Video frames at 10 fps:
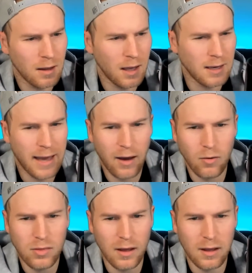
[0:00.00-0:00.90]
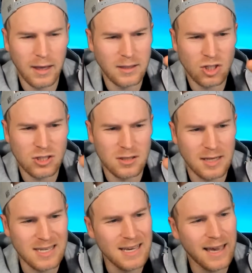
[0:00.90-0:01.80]
And now the
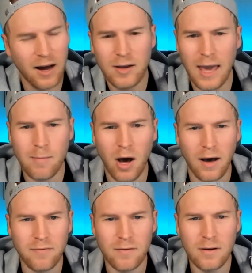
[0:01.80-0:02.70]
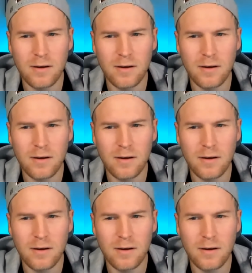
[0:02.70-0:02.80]
decal came off.